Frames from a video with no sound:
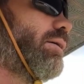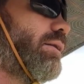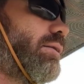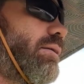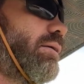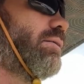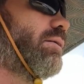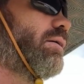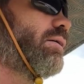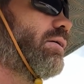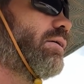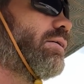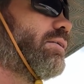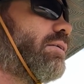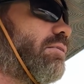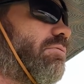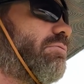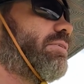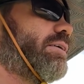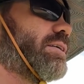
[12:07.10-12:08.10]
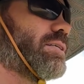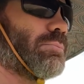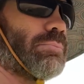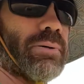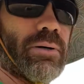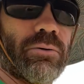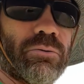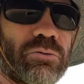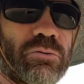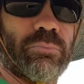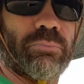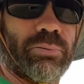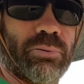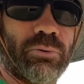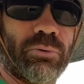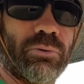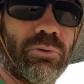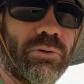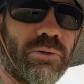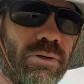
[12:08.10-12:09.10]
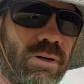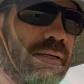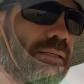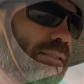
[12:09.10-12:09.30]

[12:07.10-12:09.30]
get the, the fence post puller.